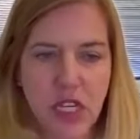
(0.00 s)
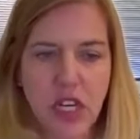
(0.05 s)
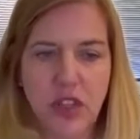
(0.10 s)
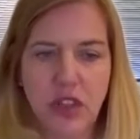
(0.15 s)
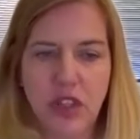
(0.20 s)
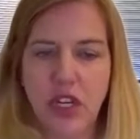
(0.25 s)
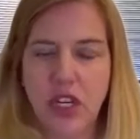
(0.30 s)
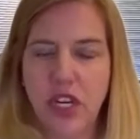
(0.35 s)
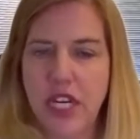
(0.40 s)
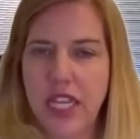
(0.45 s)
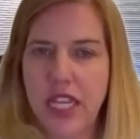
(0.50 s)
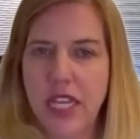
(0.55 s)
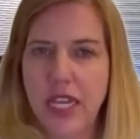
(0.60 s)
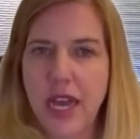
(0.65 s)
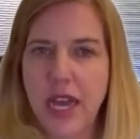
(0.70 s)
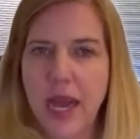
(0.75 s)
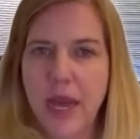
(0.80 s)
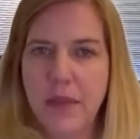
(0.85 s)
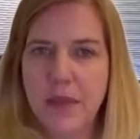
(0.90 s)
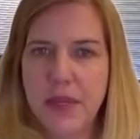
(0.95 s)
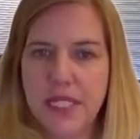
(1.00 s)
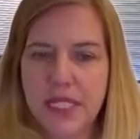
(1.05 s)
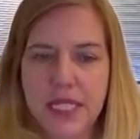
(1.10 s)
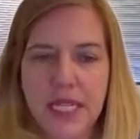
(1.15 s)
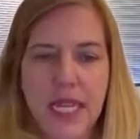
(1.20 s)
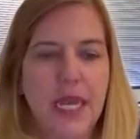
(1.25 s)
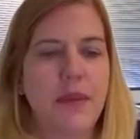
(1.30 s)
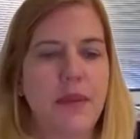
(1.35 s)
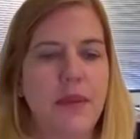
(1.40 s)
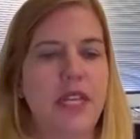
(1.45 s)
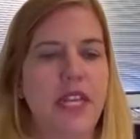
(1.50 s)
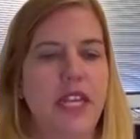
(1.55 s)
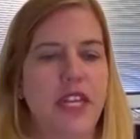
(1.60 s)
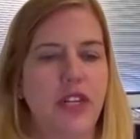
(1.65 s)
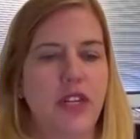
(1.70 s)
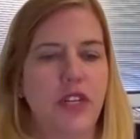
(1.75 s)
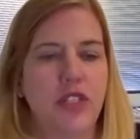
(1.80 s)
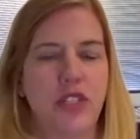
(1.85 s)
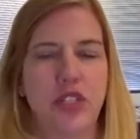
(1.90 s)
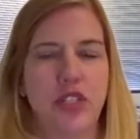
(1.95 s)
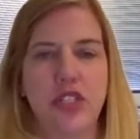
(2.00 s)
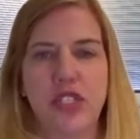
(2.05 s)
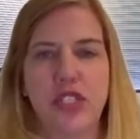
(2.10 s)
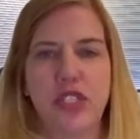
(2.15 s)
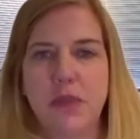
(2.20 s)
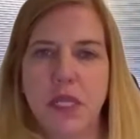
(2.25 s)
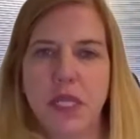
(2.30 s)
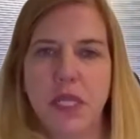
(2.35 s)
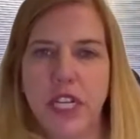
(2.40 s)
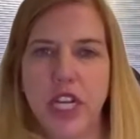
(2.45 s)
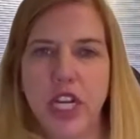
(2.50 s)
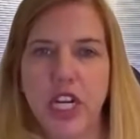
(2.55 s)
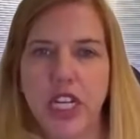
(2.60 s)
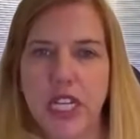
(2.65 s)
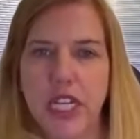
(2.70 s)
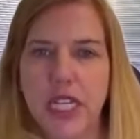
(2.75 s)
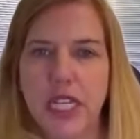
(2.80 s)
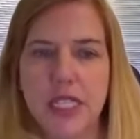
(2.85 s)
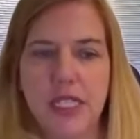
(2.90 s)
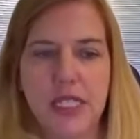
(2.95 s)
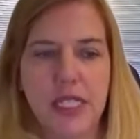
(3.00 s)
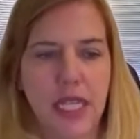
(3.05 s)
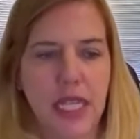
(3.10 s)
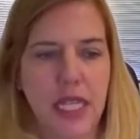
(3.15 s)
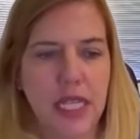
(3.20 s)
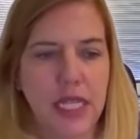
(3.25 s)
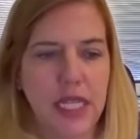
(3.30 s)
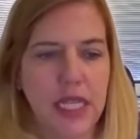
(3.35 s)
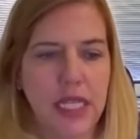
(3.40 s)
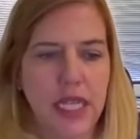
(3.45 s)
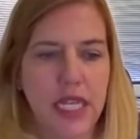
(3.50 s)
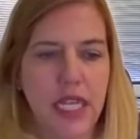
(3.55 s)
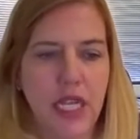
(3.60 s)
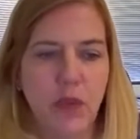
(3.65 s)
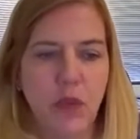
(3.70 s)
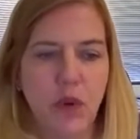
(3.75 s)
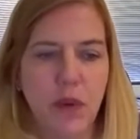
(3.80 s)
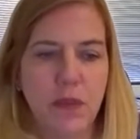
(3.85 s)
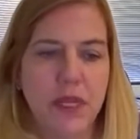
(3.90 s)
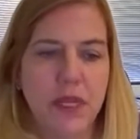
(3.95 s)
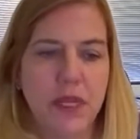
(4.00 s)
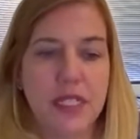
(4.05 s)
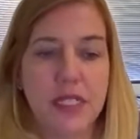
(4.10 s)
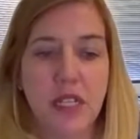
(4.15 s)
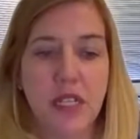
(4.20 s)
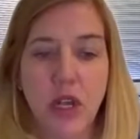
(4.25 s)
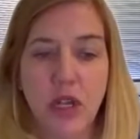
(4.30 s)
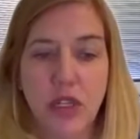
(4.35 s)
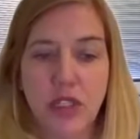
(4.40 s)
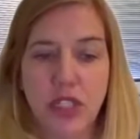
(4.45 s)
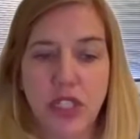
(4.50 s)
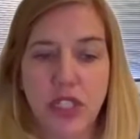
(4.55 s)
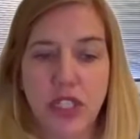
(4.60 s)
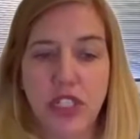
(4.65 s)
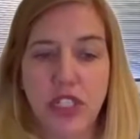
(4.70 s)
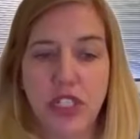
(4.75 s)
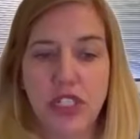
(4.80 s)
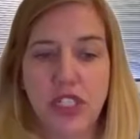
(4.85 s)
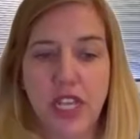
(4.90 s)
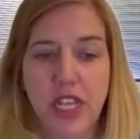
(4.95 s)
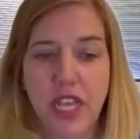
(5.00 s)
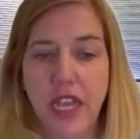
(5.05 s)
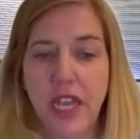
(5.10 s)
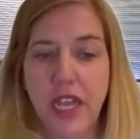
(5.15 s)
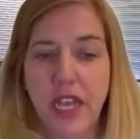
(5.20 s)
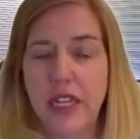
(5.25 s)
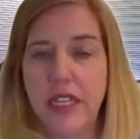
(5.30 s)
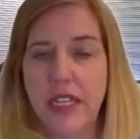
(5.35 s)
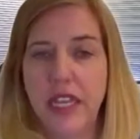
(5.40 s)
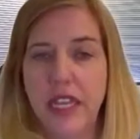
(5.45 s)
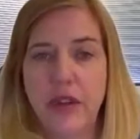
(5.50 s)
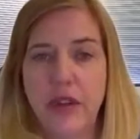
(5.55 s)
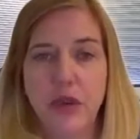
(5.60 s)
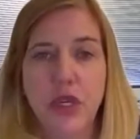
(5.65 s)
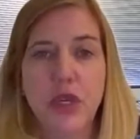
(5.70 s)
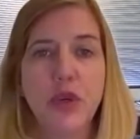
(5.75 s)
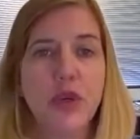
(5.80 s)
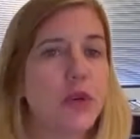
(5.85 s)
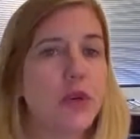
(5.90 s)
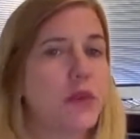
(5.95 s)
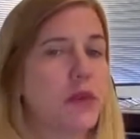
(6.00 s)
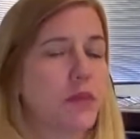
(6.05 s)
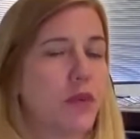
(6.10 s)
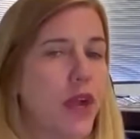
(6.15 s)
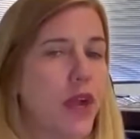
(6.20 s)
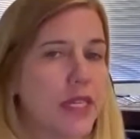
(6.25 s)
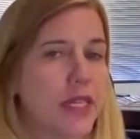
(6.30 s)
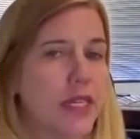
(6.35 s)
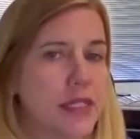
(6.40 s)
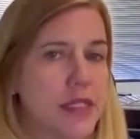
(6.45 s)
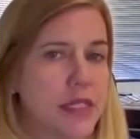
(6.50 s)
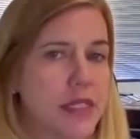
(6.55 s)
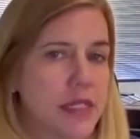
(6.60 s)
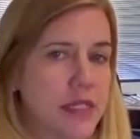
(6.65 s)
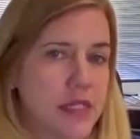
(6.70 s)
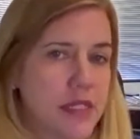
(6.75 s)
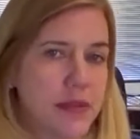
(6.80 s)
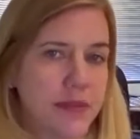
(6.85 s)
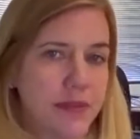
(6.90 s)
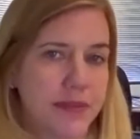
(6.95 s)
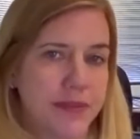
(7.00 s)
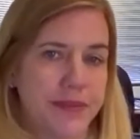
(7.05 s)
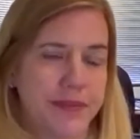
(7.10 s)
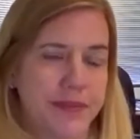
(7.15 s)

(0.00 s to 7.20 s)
are there any common denominators or similarities in leading workplace cultures and in recruitment practices?